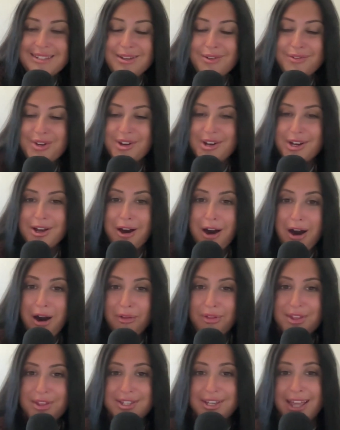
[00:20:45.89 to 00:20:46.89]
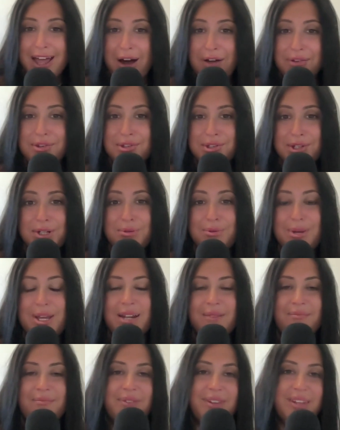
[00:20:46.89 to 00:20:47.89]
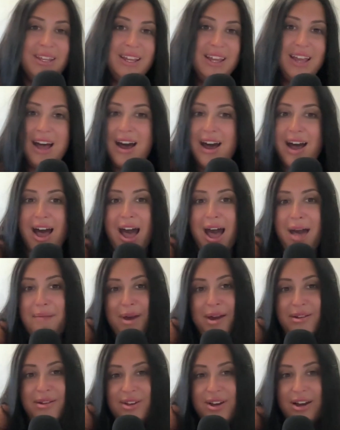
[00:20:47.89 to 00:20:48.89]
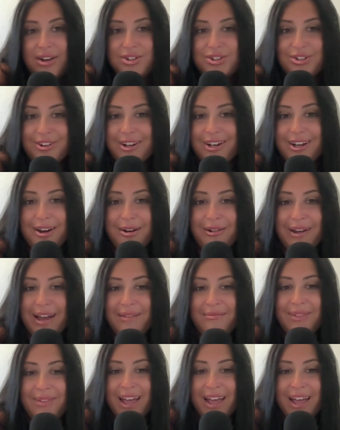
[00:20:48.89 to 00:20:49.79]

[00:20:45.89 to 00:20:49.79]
So if you're like, oh, this account doesn't tweet, I'm out of the country, okay?